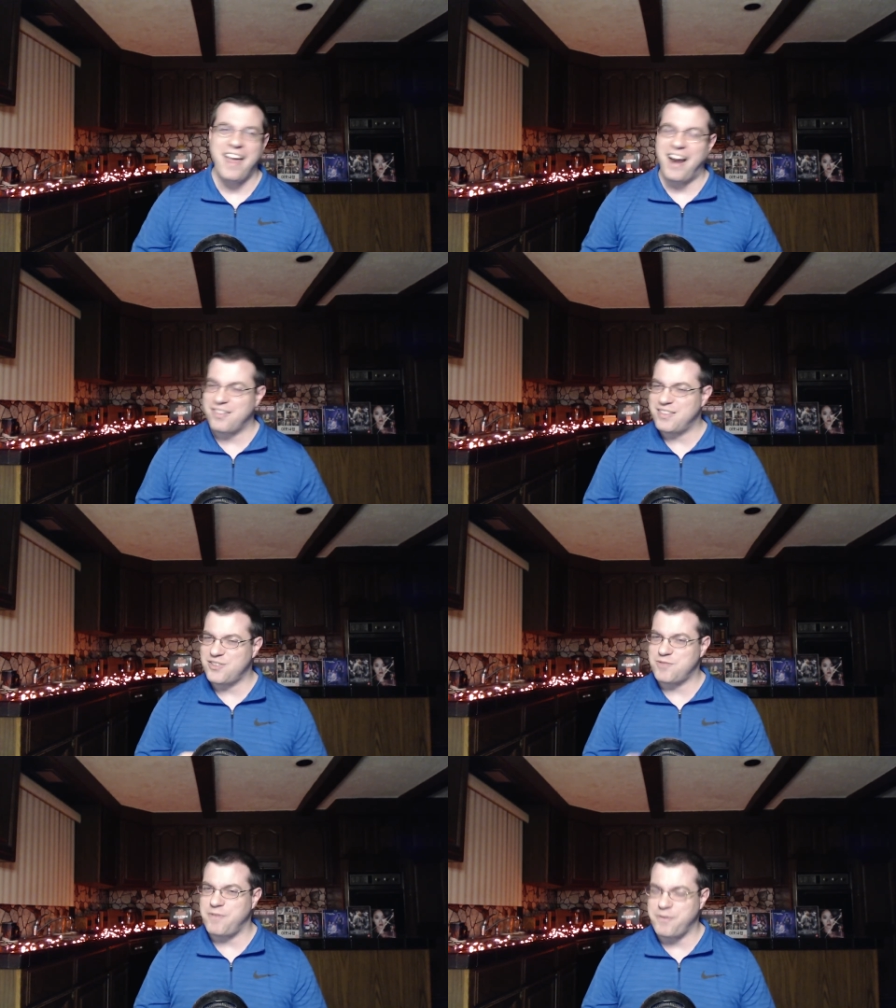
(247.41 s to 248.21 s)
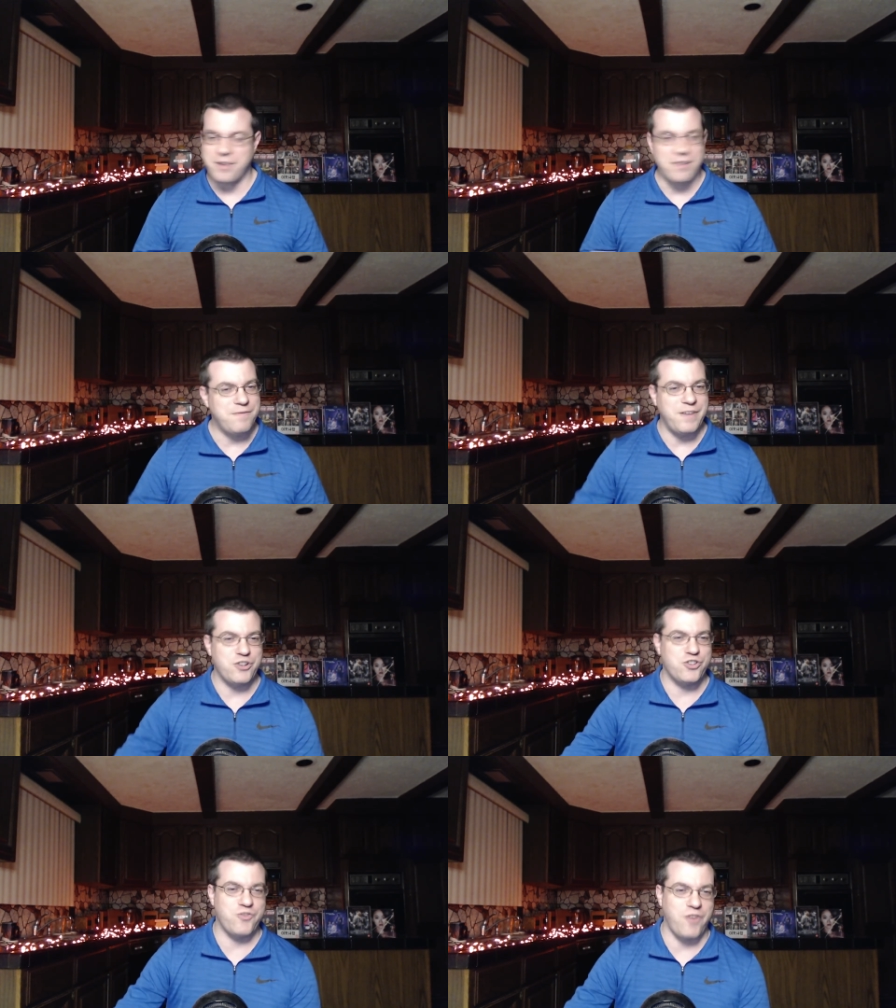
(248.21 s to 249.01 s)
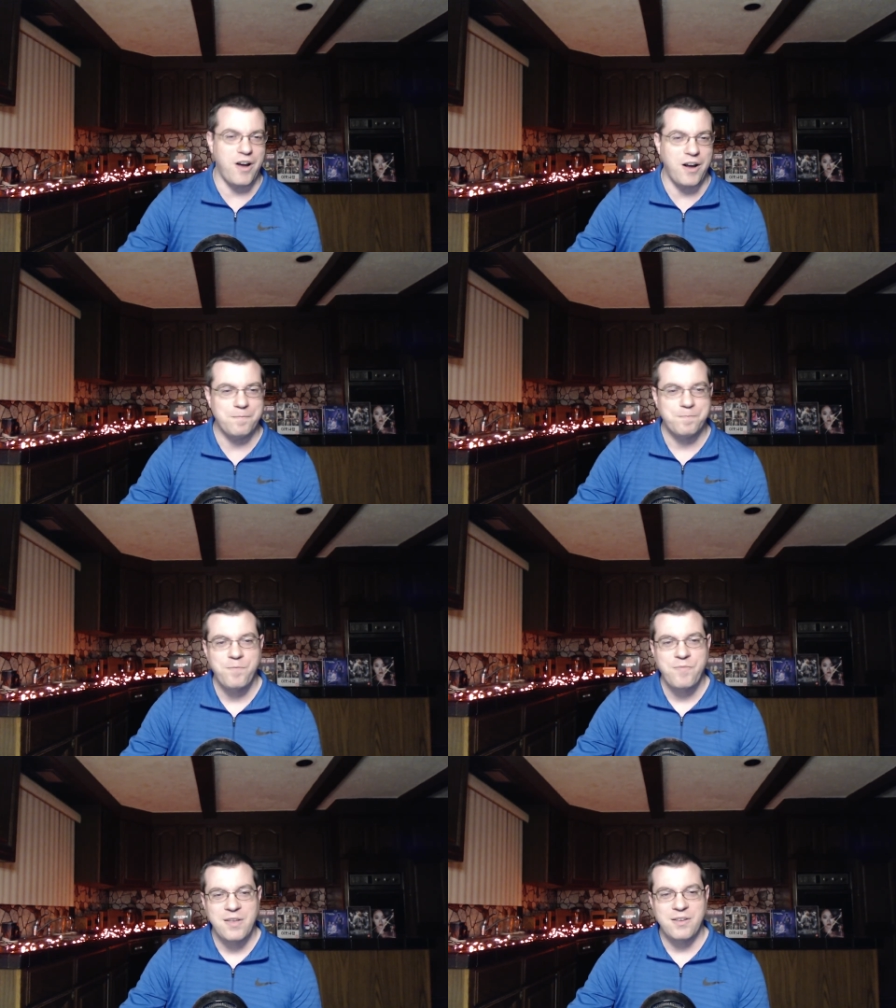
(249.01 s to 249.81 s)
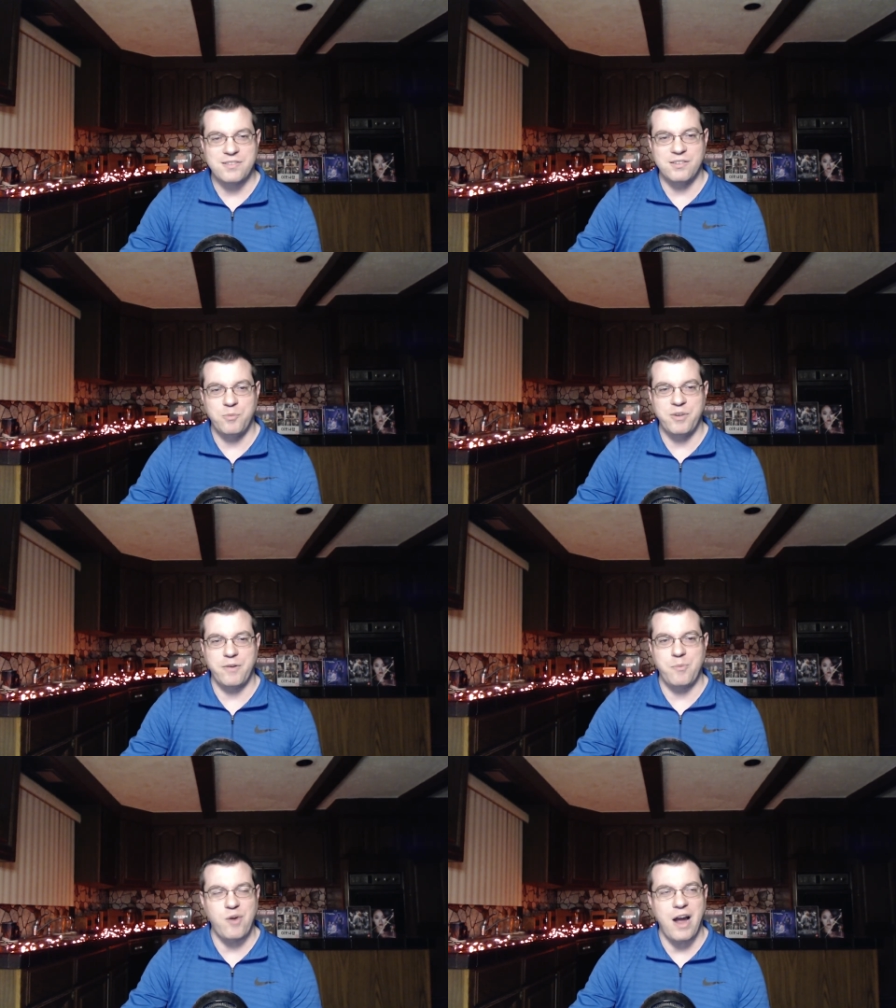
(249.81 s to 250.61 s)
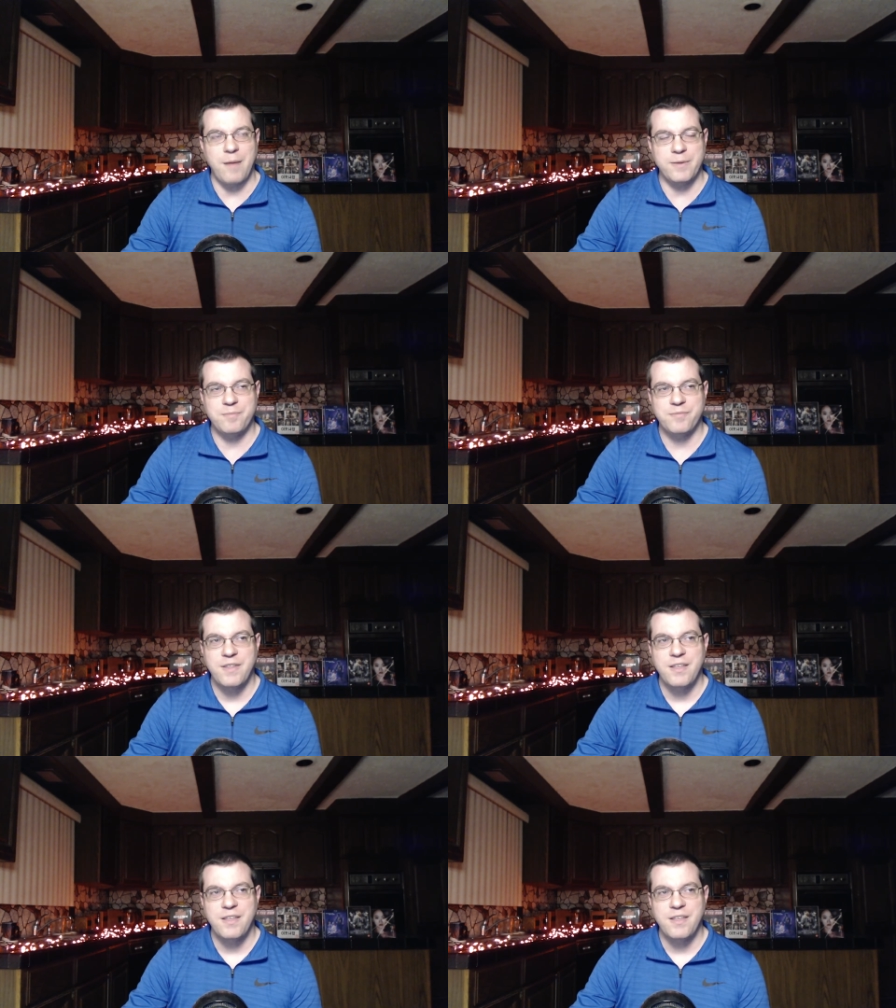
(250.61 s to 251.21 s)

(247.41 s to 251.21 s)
I don't think this movie really finished strong. That's a little bit of a problem.